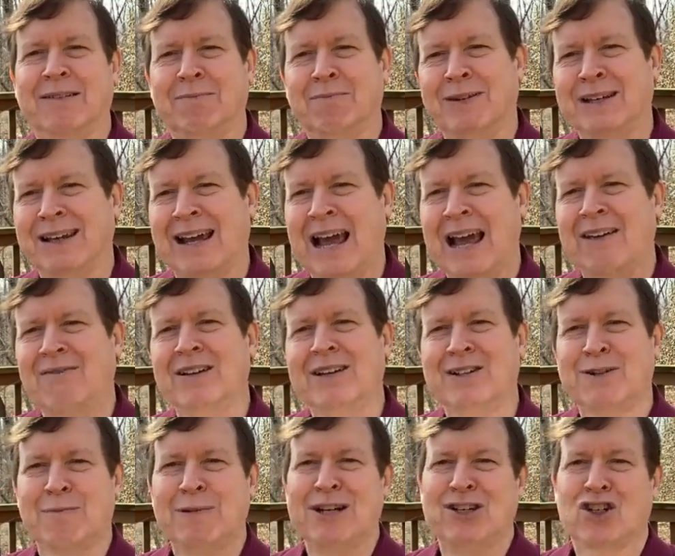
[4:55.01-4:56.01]
be having
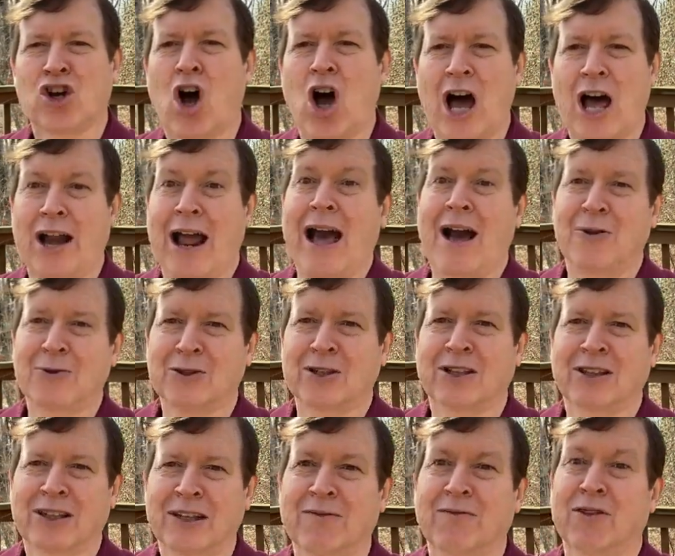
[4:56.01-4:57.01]
to be taught how to
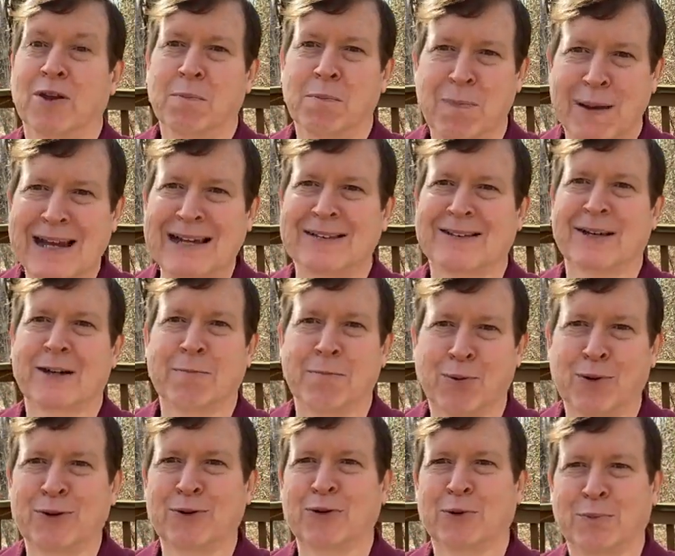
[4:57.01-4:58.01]
live the basic
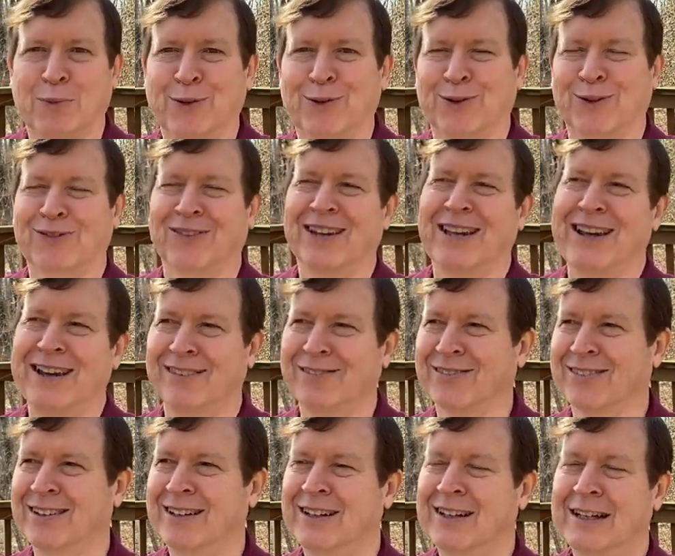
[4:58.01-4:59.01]
principles of
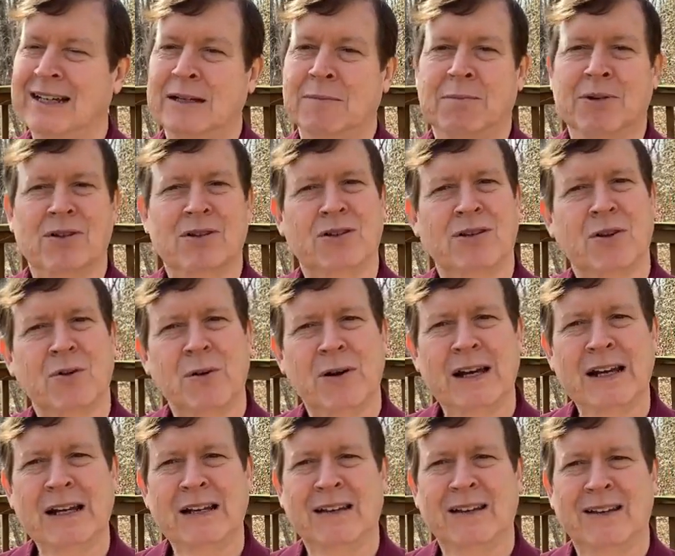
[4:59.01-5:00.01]
life. But you know
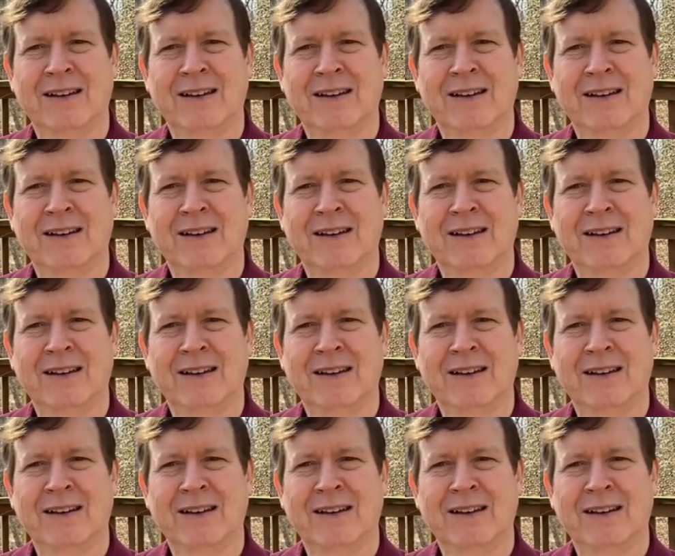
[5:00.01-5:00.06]
what?